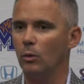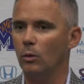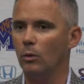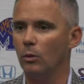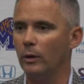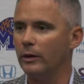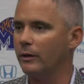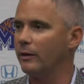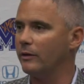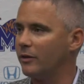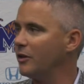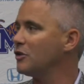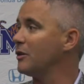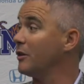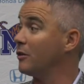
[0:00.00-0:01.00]
when the
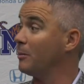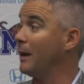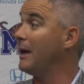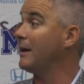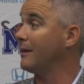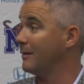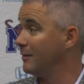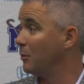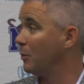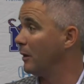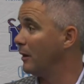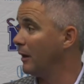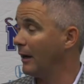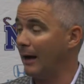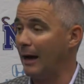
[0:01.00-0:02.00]
decision is made,
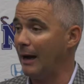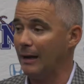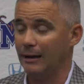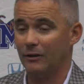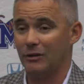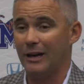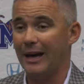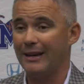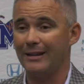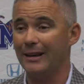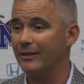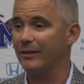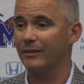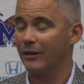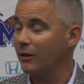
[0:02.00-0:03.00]
when it's not
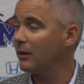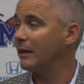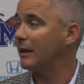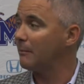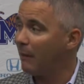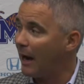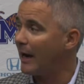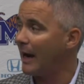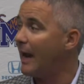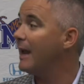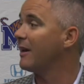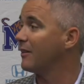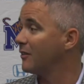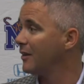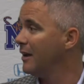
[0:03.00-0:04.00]
necessarily in my
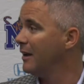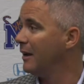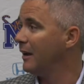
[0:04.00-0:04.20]
hands.